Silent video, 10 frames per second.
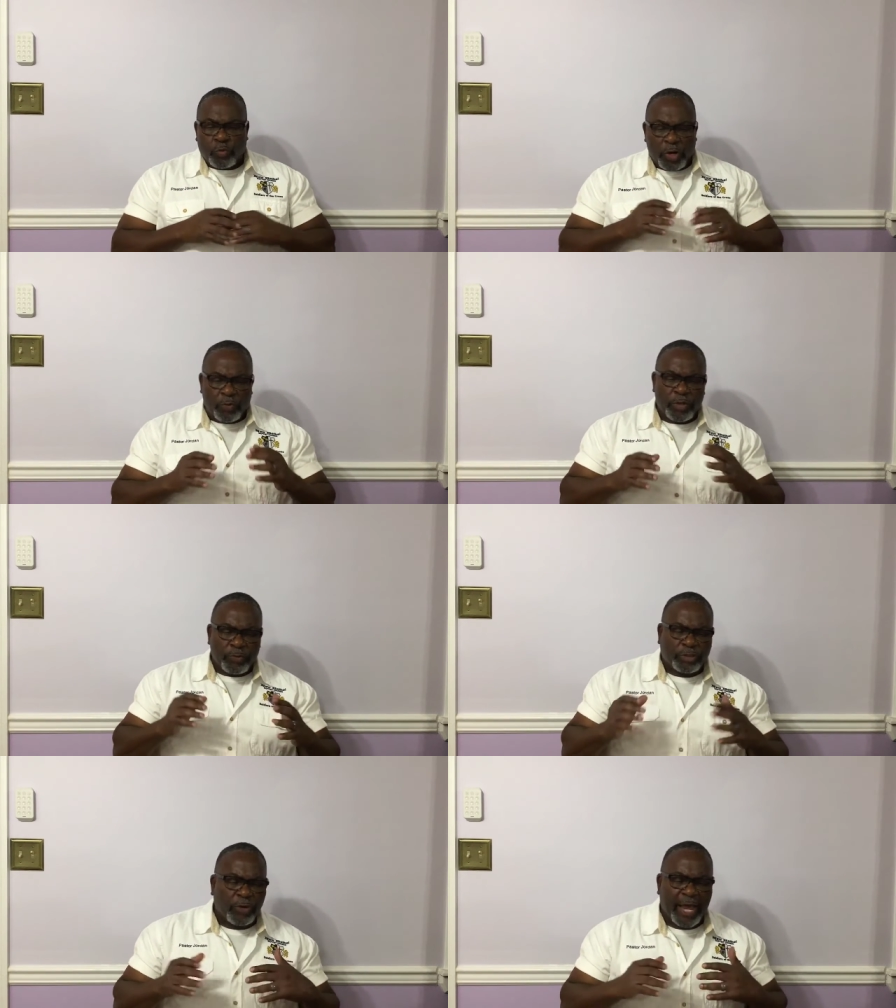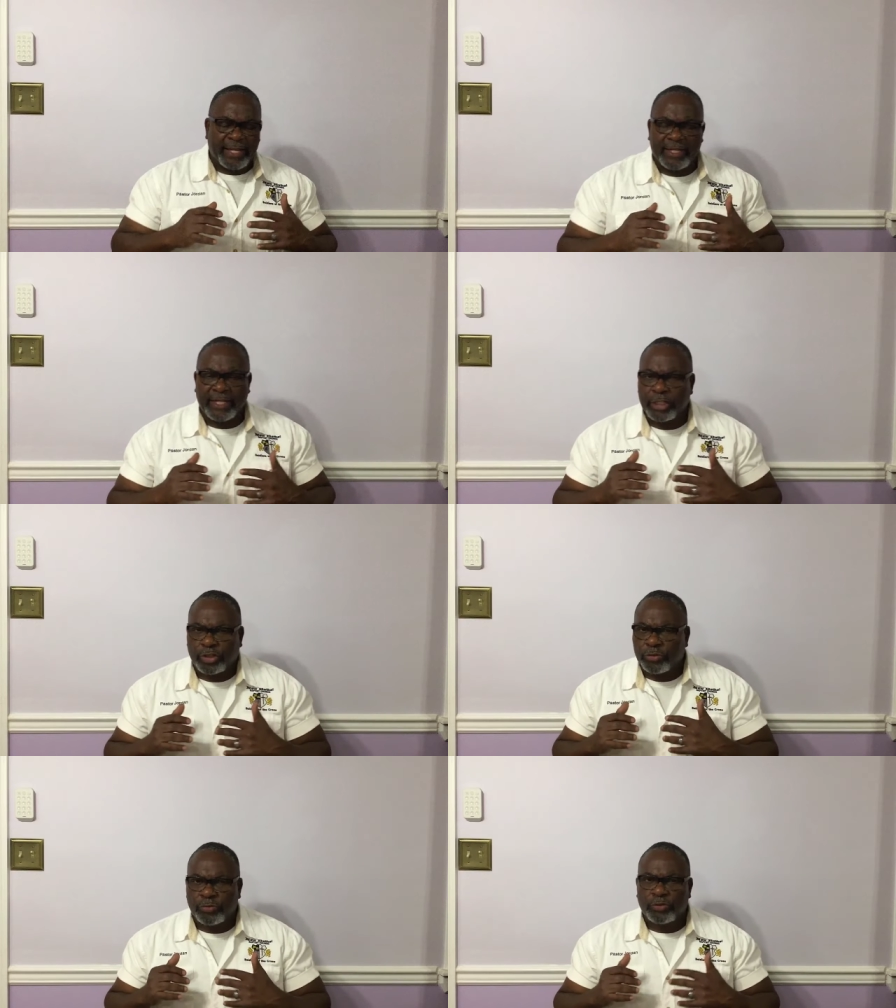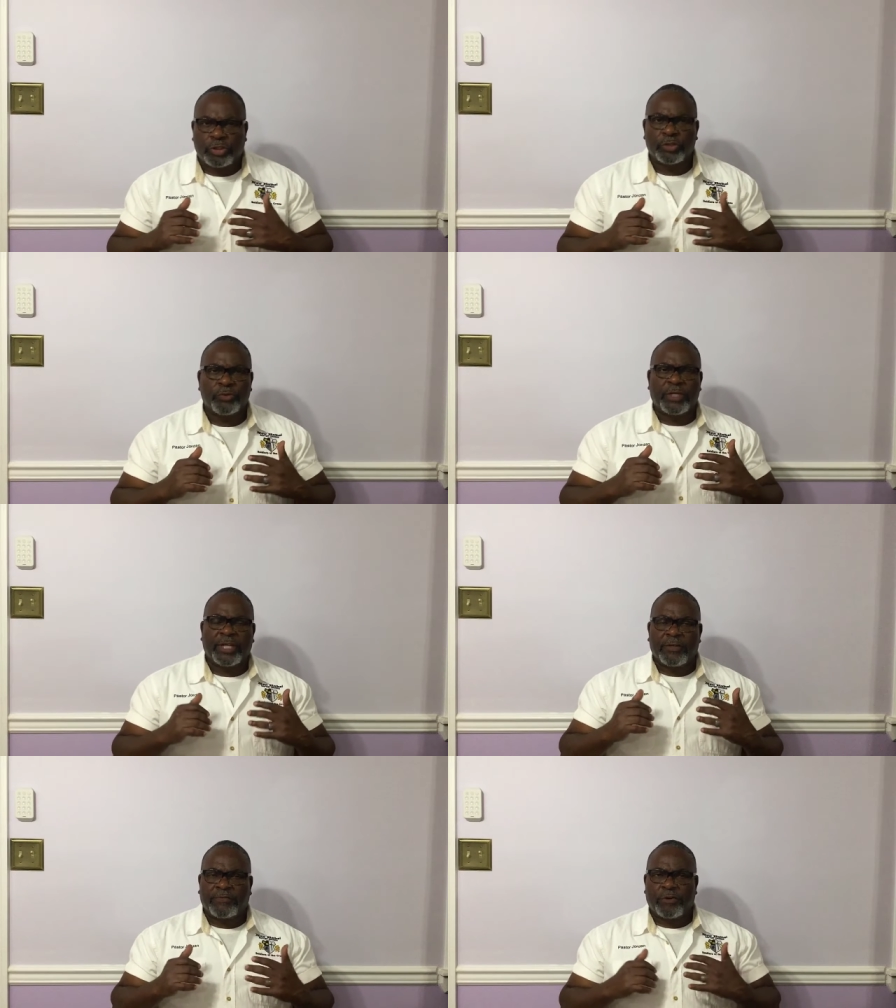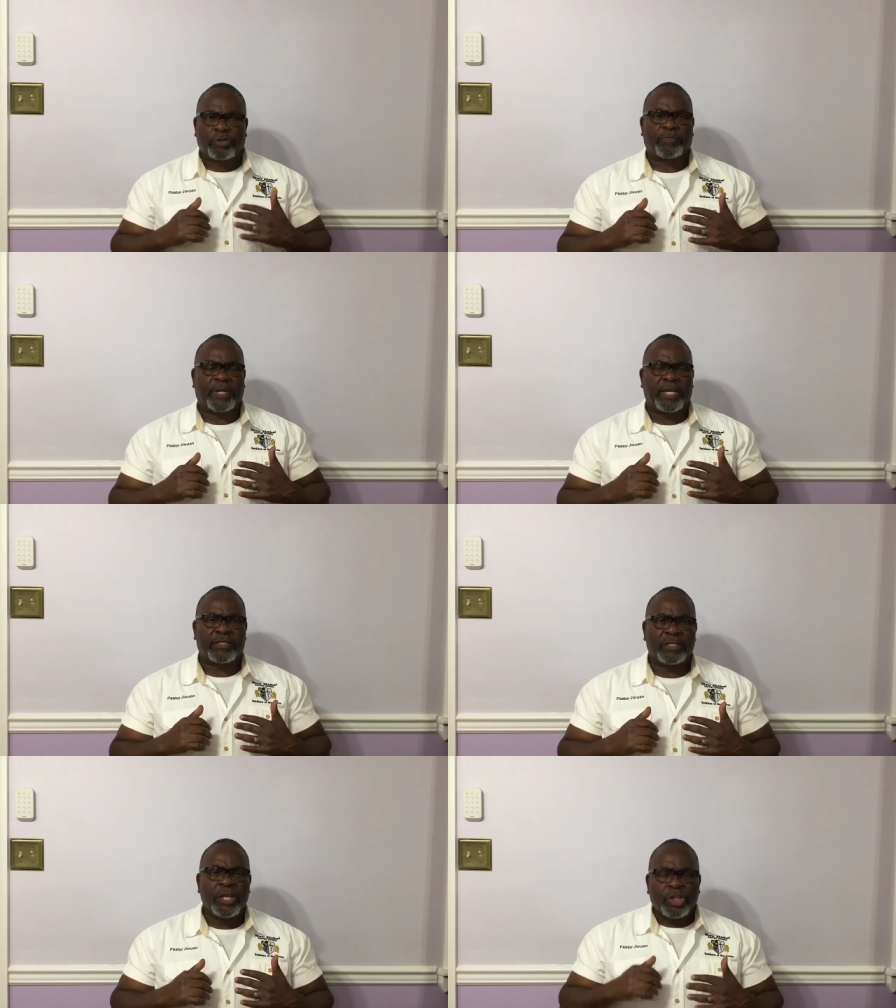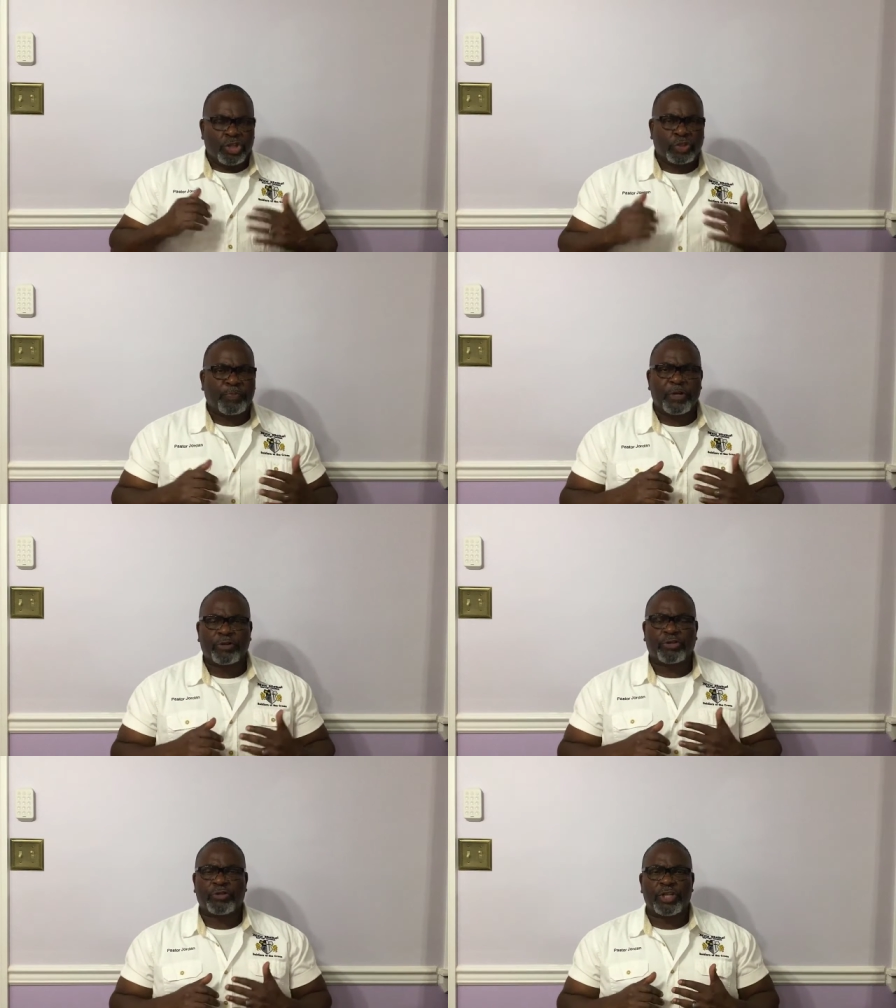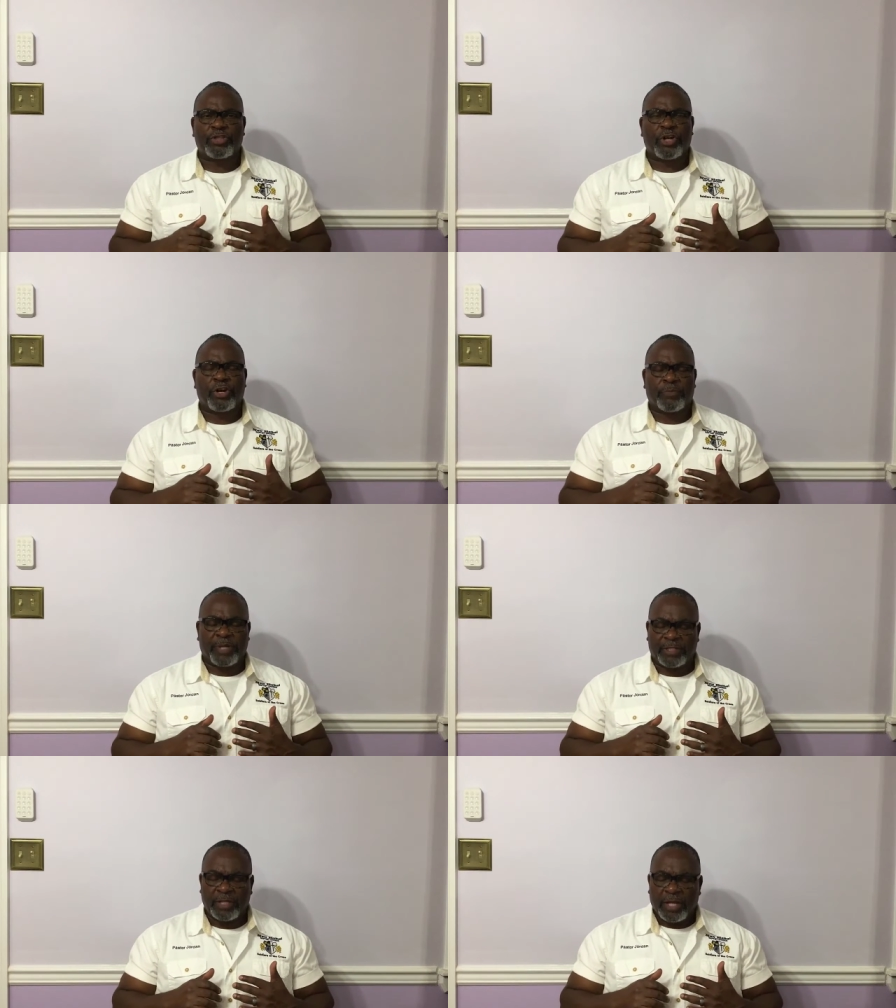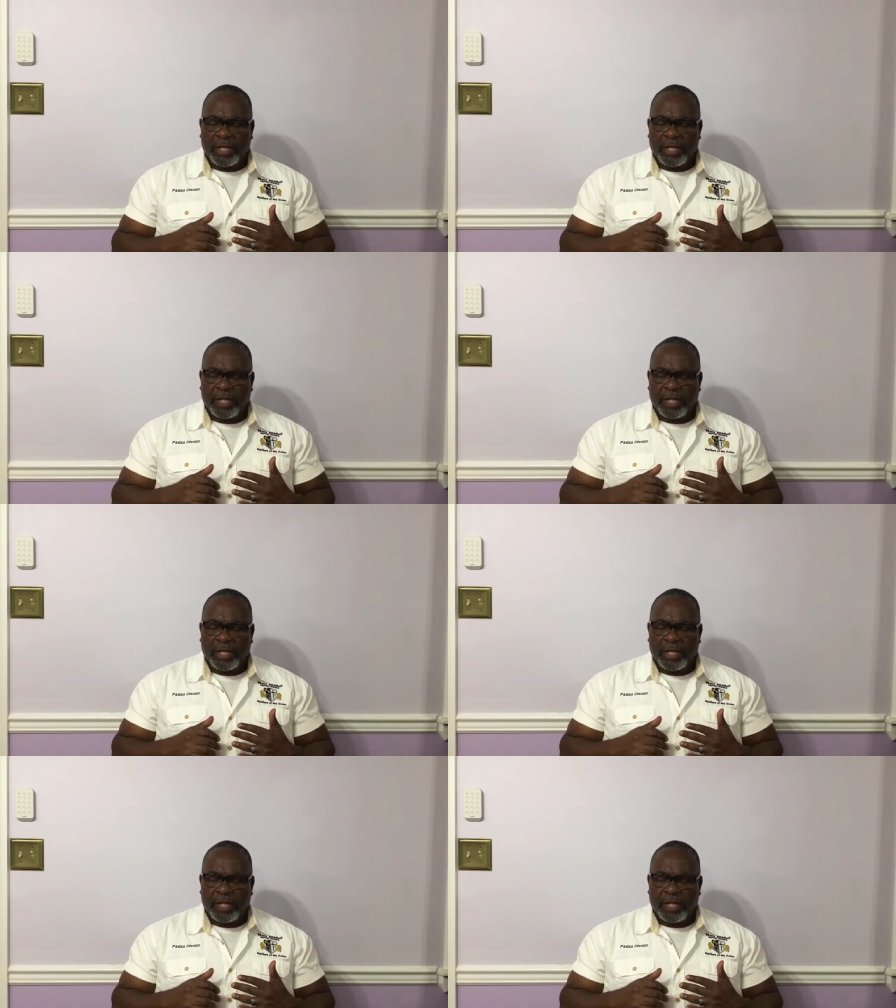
where we were trying to get to, to in the first place, the spiritual discernment.